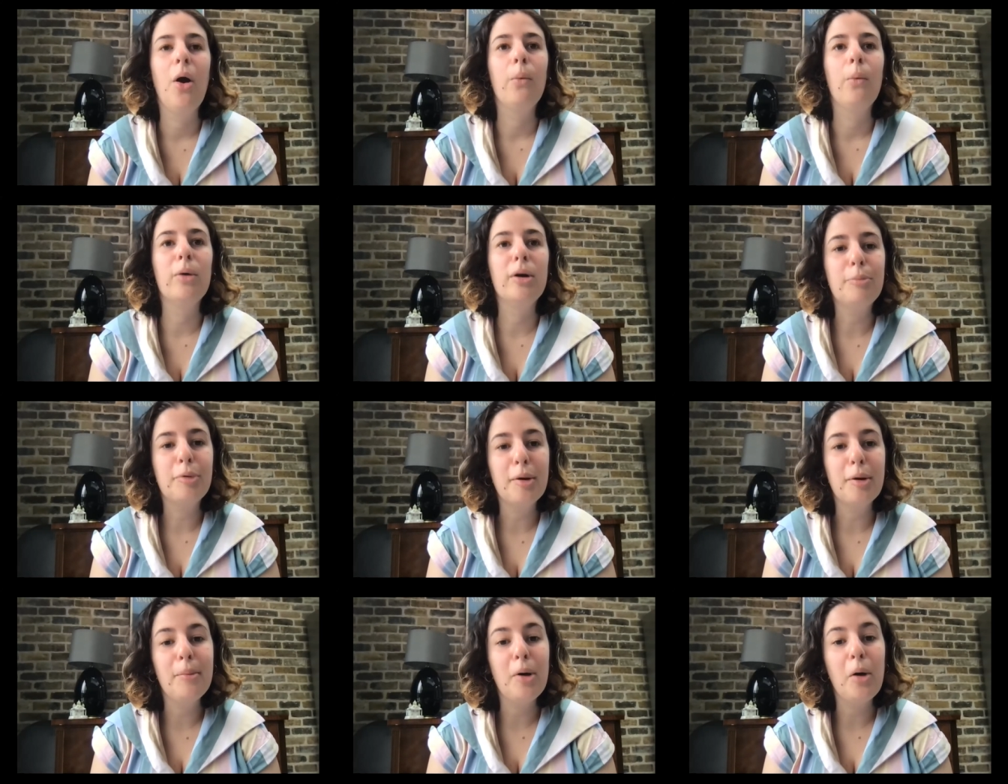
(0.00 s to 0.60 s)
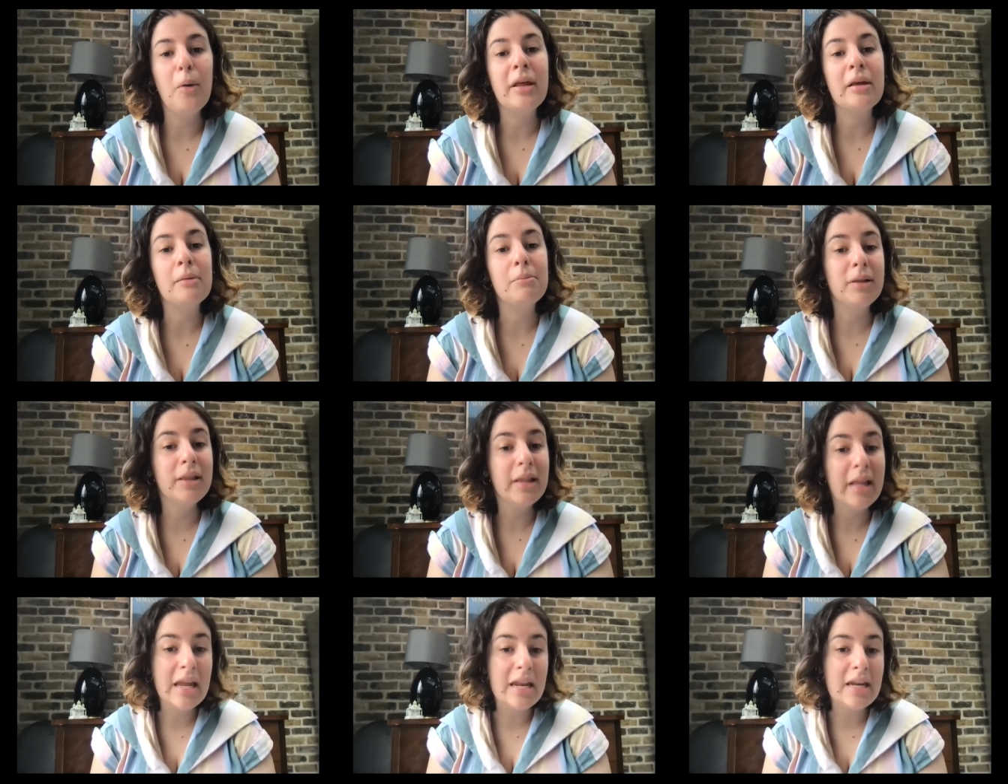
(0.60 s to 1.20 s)
were promoting
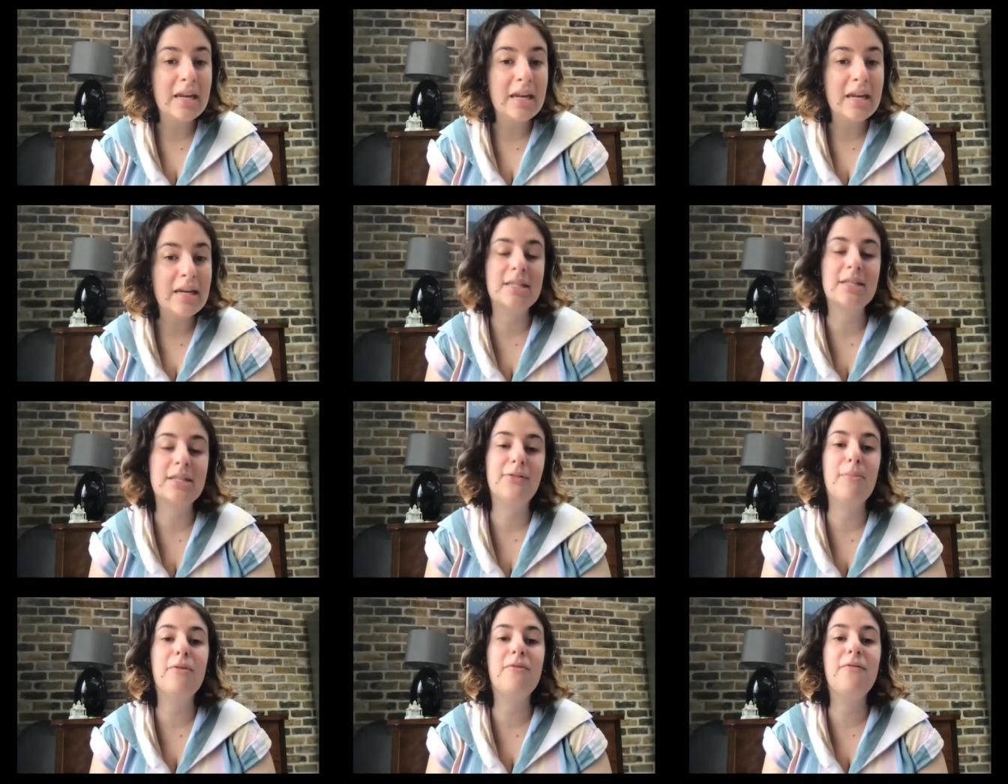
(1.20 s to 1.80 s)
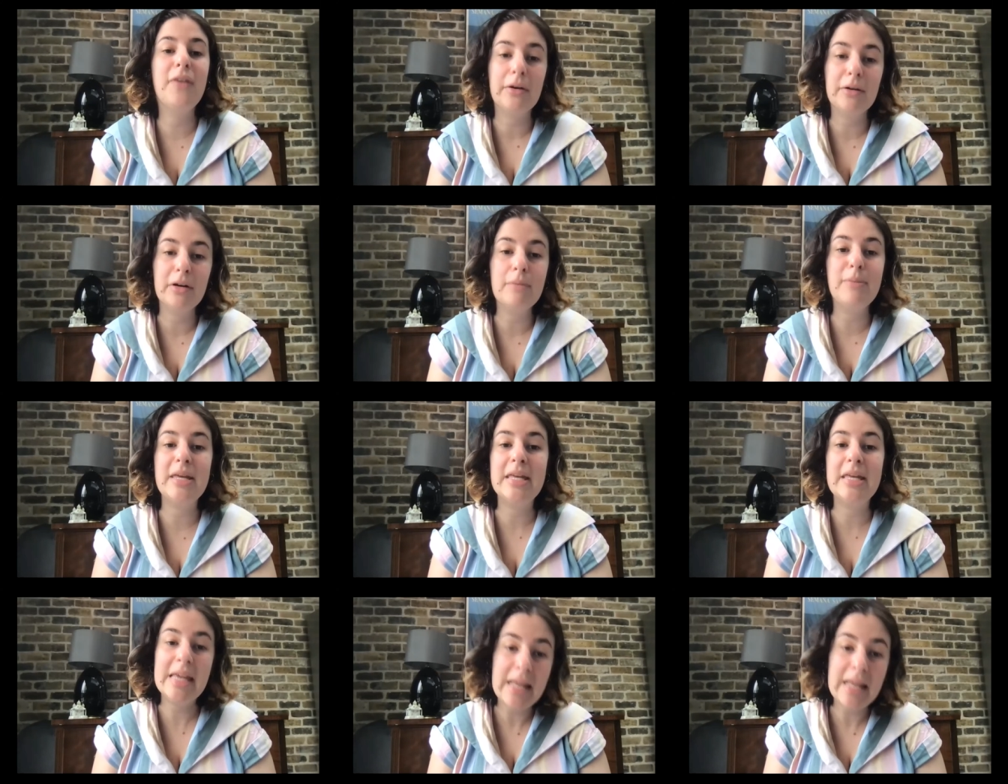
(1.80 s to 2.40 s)
plainness from the very
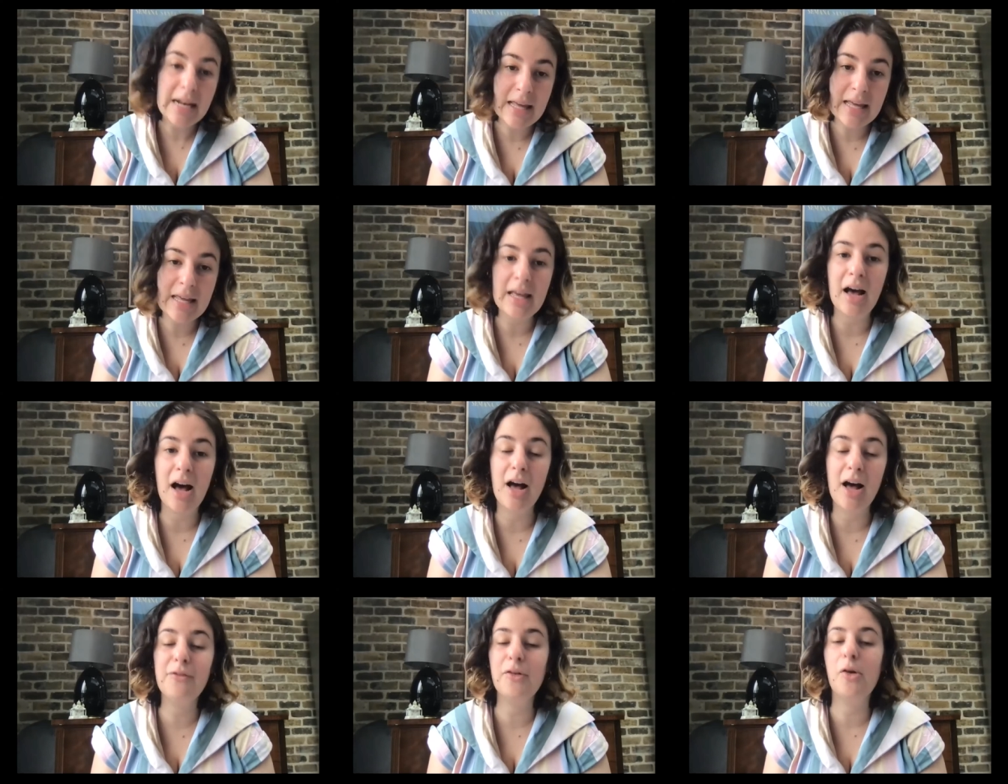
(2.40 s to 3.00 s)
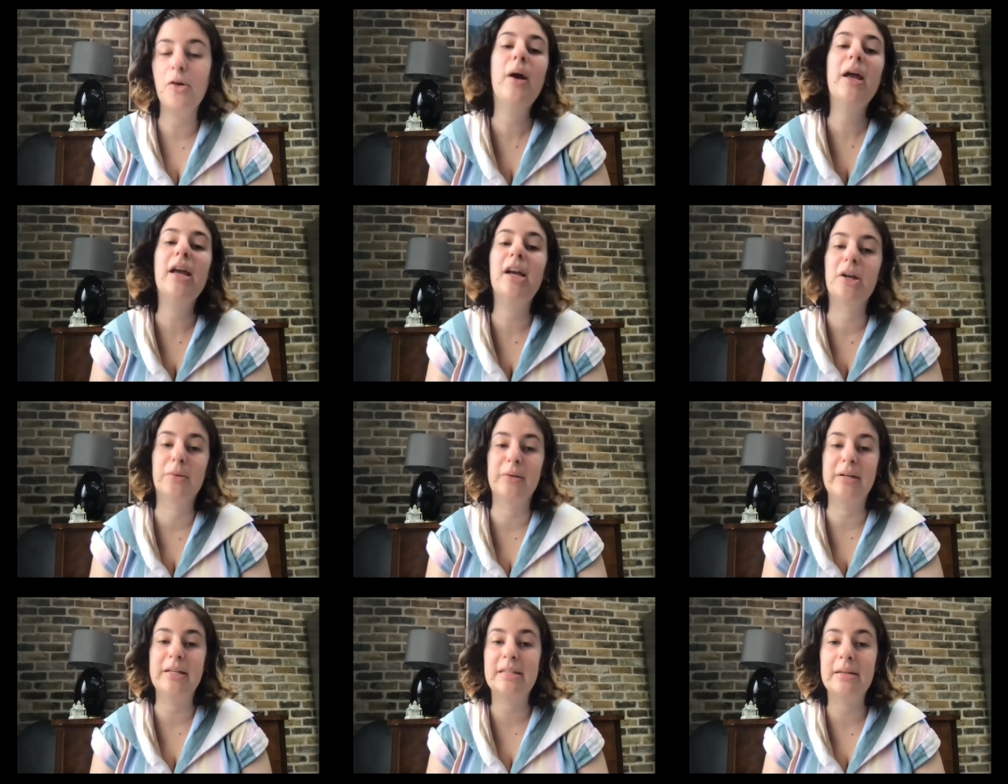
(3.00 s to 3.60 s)
beginning of
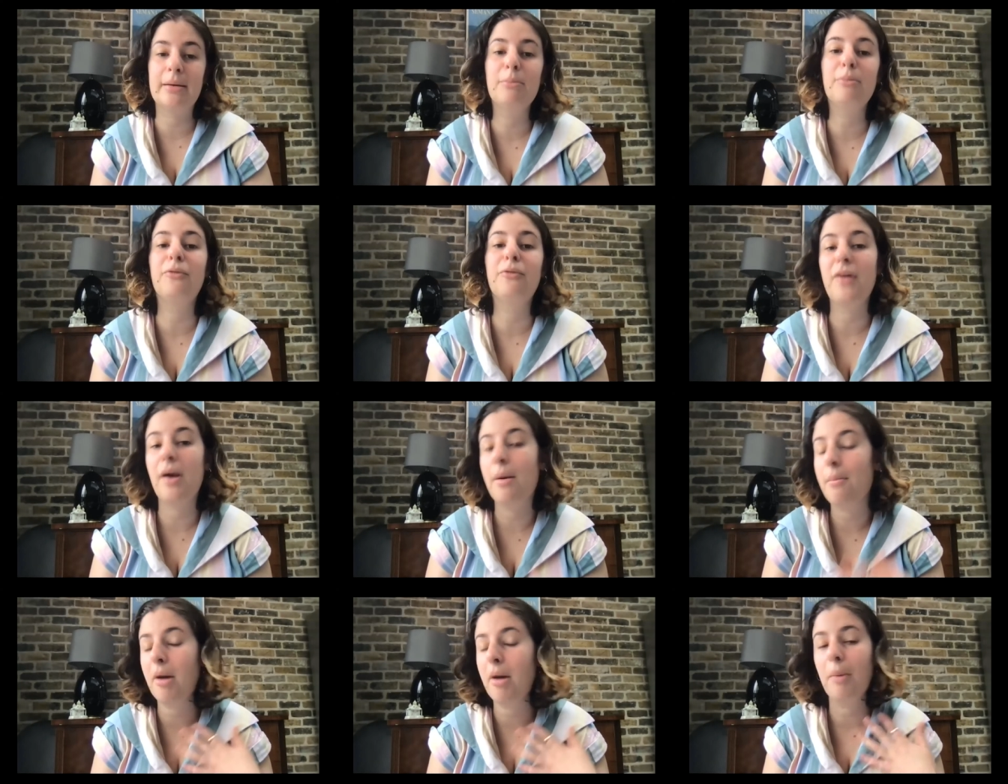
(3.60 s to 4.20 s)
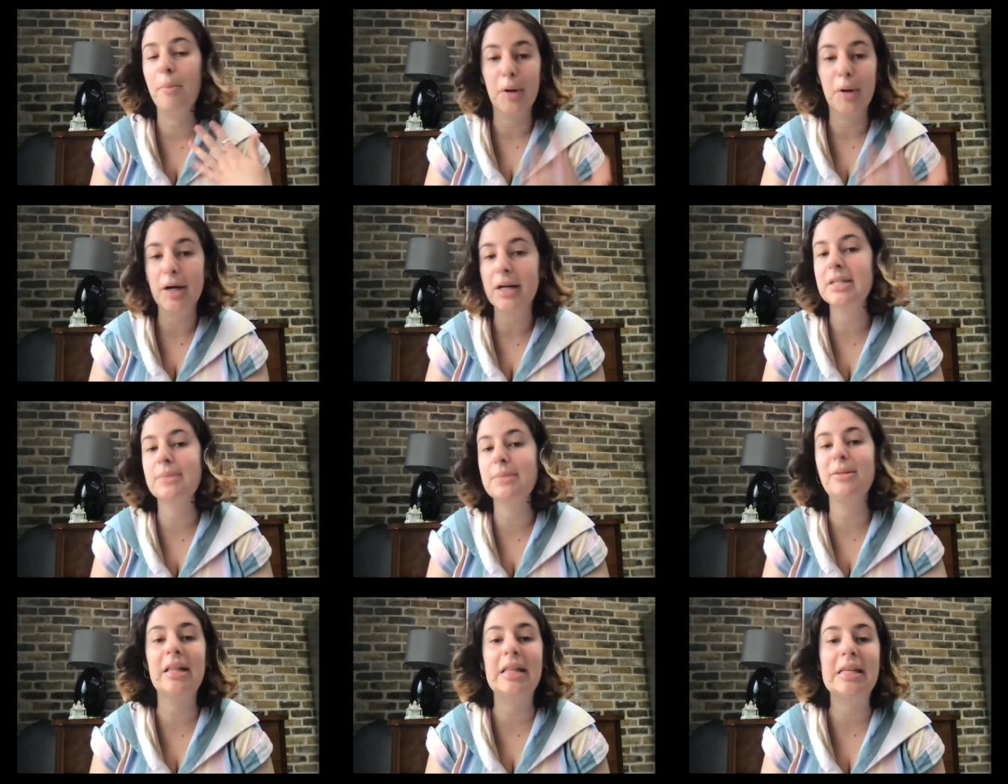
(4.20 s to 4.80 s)
Quakerism, from
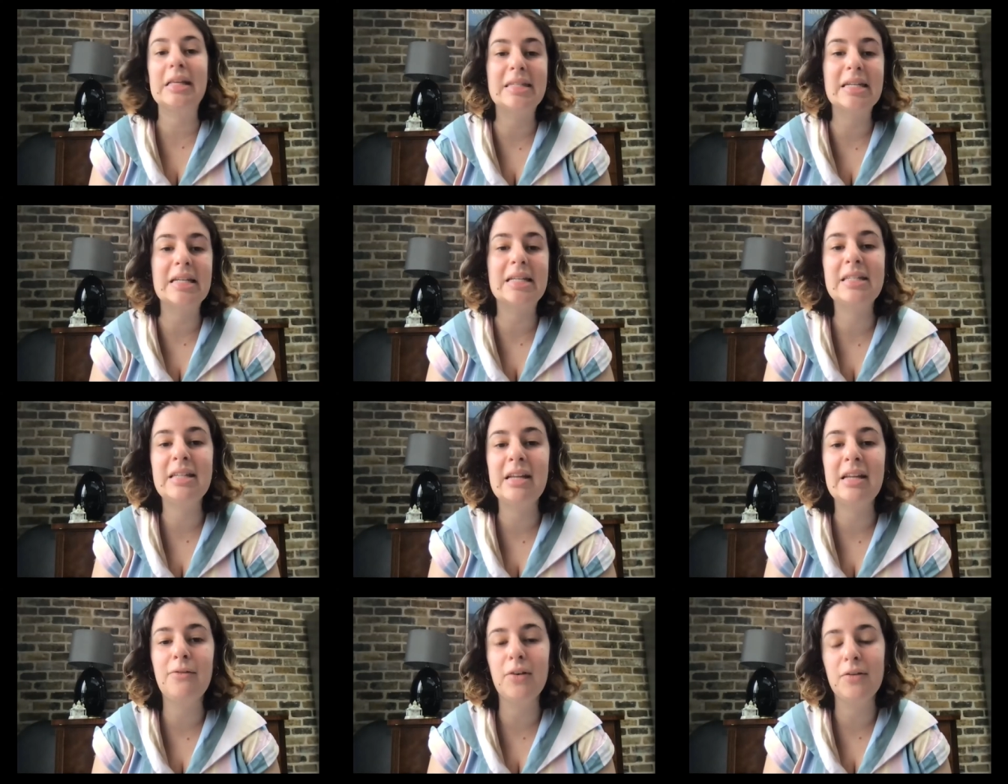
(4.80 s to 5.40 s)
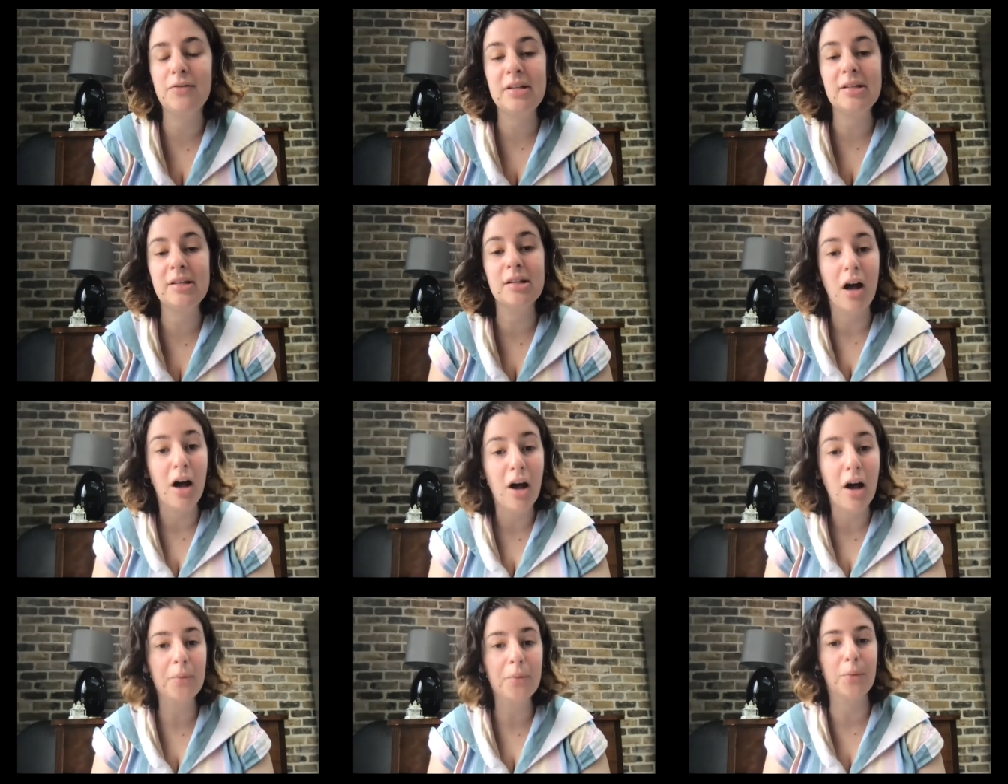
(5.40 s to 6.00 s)
approximately the 1650s
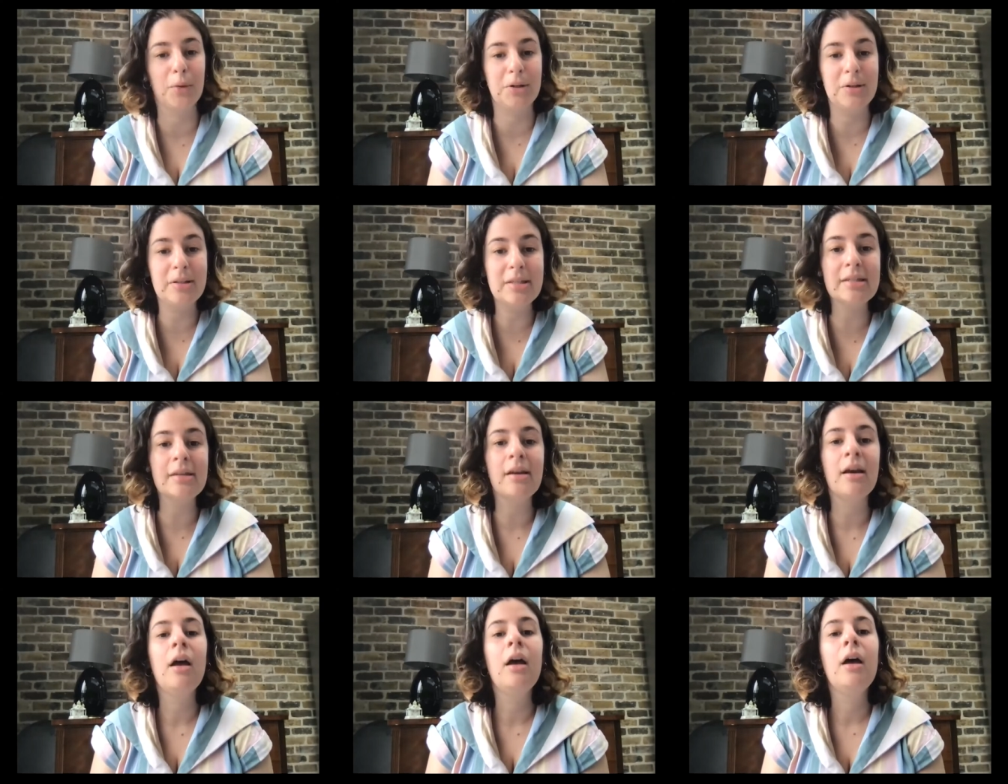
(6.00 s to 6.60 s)
onwards,